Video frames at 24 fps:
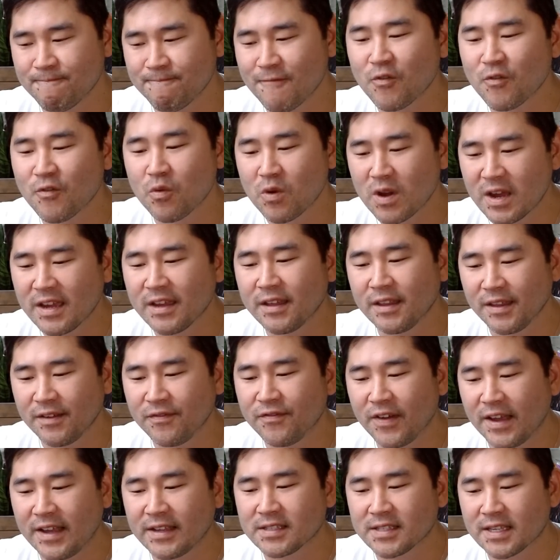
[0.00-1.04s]
really
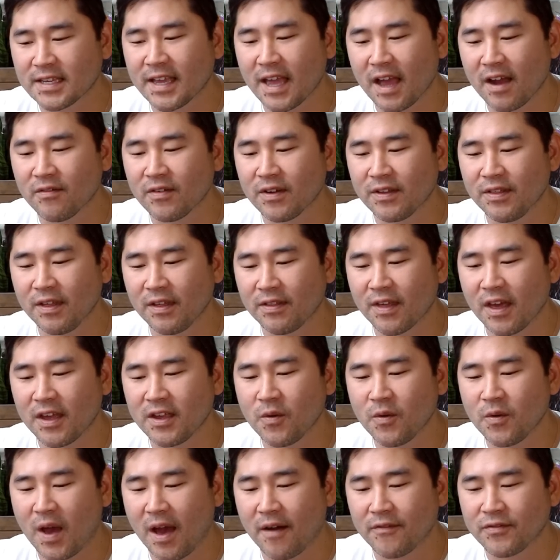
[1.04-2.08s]
facing everything that
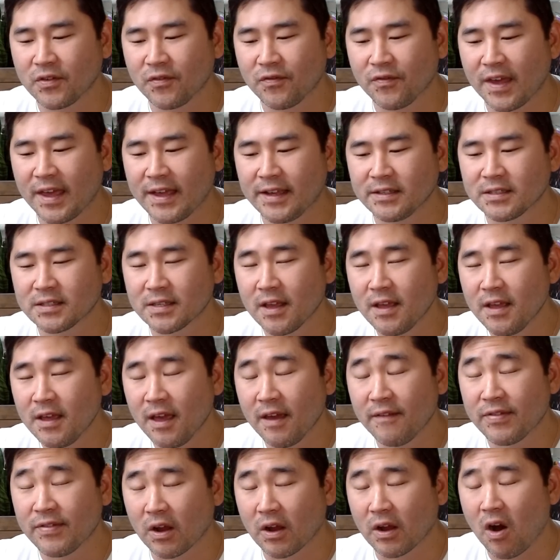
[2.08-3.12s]
you have to face.
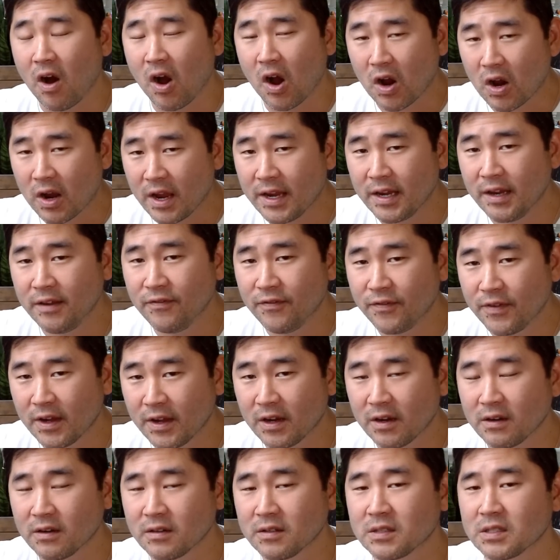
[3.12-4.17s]
If there are any
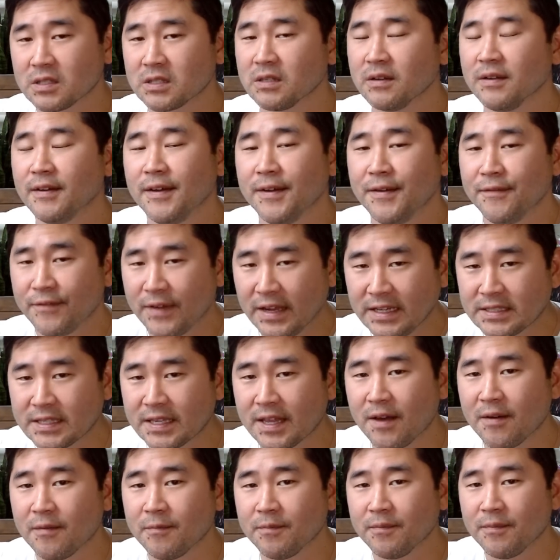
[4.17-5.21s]
fears, face
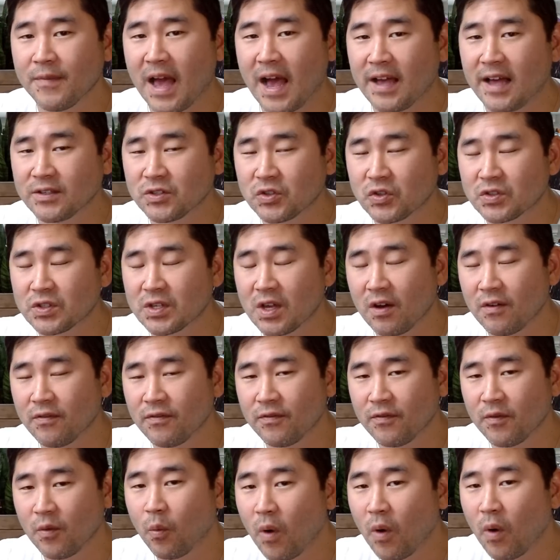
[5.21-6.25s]
them. Ask yourself,
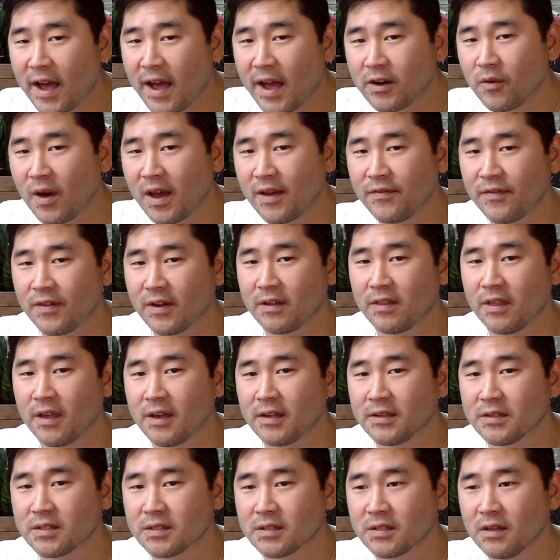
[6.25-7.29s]
why do I fear
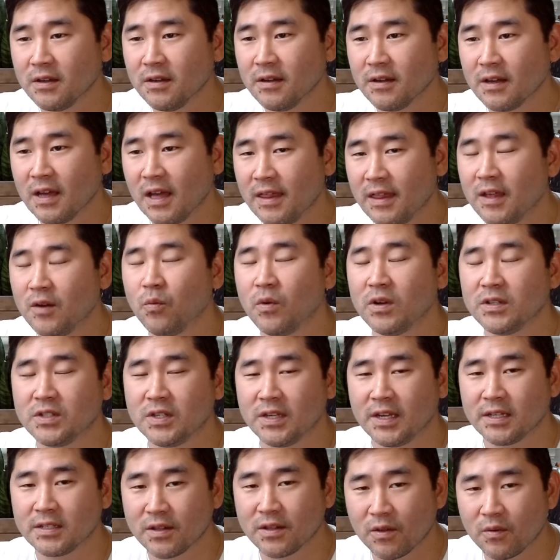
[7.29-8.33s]
this? And then once you
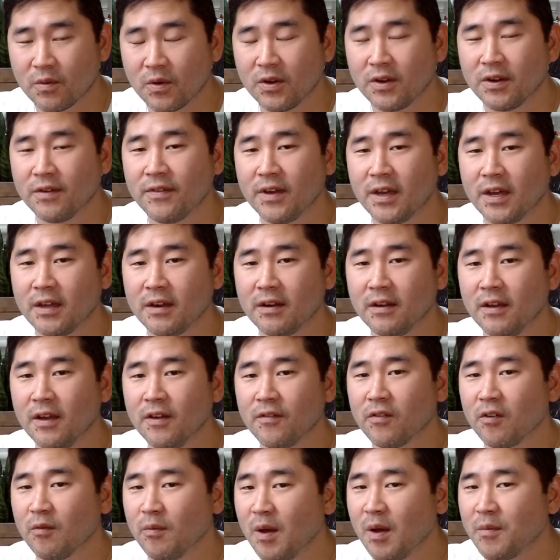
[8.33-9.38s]
get to the root of it,
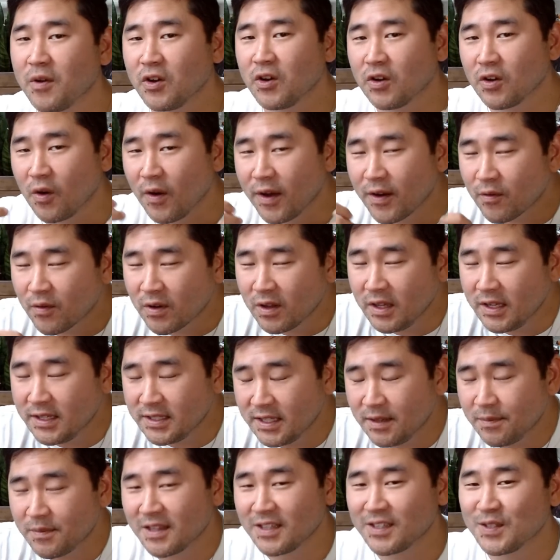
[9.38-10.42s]
remember, you're going really
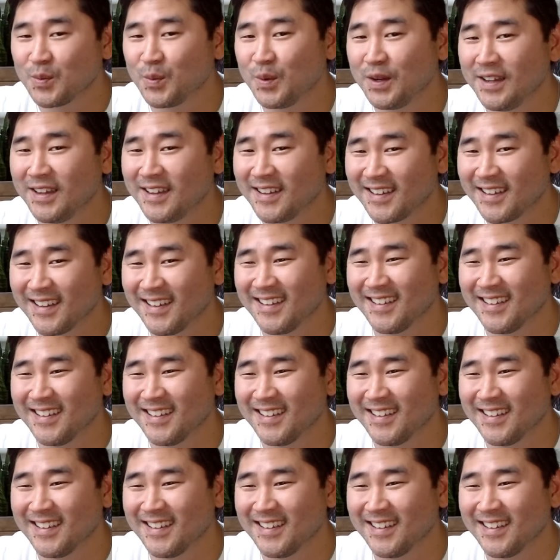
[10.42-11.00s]
deep this week.